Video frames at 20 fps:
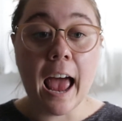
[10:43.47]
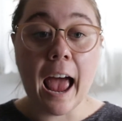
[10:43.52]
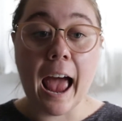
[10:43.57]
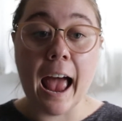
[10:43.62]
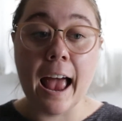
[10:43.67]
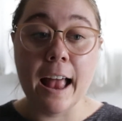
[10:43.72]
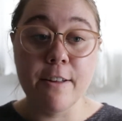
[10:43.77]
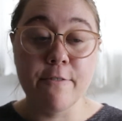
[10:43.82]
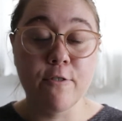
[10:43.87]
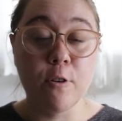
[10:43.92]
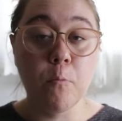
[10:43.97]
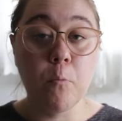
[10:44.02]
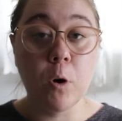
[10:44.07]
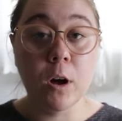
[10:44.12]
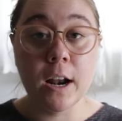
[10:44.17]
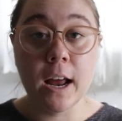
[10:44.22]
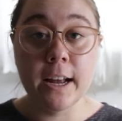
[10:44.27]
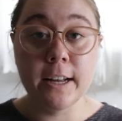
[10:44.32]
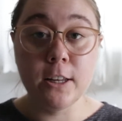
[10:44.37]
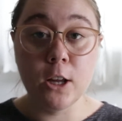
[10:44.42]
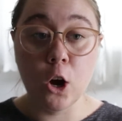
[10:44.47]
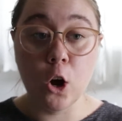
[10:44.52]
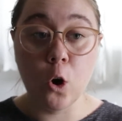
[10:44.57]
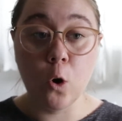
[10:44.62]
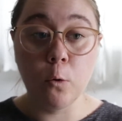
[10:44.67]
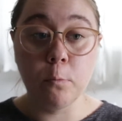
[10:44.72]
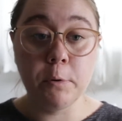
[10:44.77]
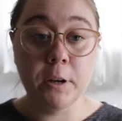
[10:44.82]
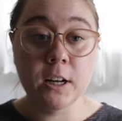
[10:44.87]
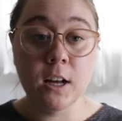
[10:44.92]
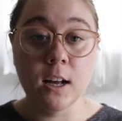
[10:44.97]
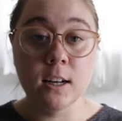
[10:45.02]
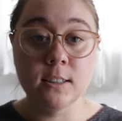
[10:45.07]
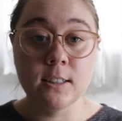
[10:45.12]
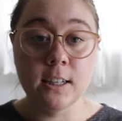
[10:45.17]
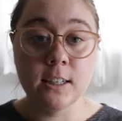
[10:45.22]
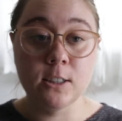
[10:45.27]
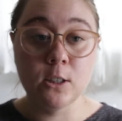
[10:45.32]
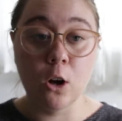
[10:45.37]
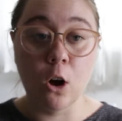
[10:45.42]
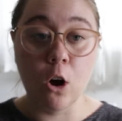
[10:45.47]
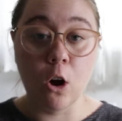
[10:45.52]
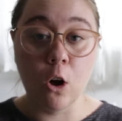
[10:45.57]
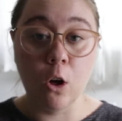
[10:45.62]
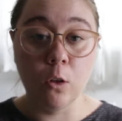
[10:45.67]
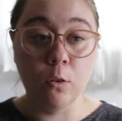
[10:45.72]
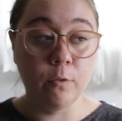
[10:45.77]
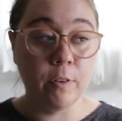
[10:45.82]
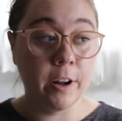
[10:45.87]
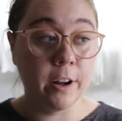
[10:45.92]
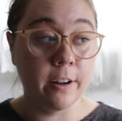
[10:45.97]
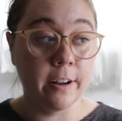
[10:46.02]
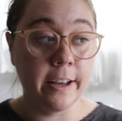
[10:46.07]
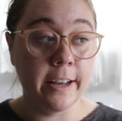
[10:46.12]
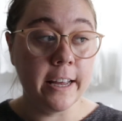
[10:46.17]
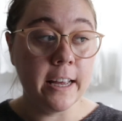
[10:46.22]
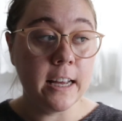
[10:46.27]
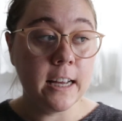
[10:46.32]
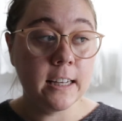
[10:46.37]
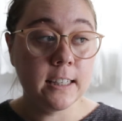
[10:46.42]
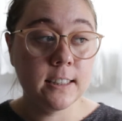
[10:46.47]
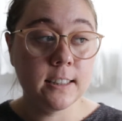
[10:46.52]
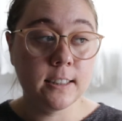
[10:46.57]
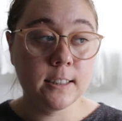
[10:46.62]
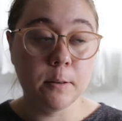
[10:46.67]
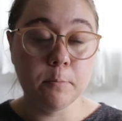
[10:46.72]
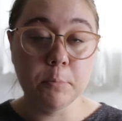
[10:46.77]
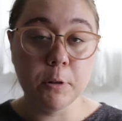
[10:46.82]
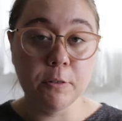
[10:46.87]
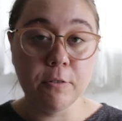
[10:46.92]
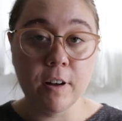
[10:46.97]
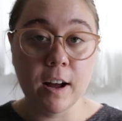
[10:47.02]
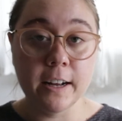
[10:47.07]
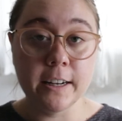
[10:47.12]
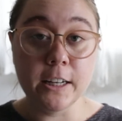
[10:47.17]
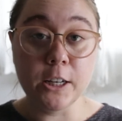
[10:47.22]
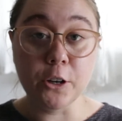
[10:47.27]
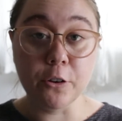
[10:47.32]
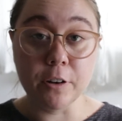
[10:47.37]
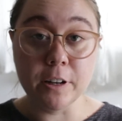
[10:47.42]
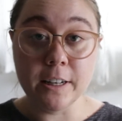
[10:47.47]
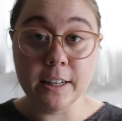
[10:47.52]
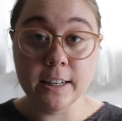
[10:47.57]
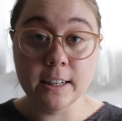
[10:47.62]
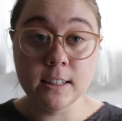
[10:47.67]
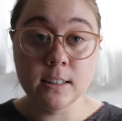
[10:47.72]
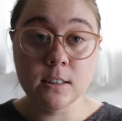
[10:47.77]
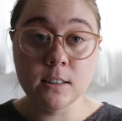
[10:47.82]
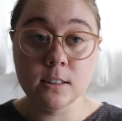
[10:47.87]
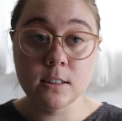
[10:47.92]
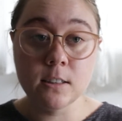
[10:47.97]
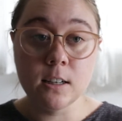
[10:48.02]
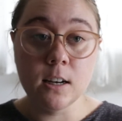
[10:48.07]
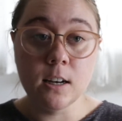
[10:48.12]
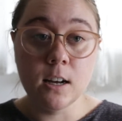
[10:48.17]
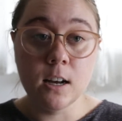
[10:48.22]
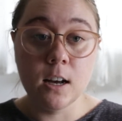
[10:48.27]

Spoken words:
And from what I know, because it's all very simplified ingredients,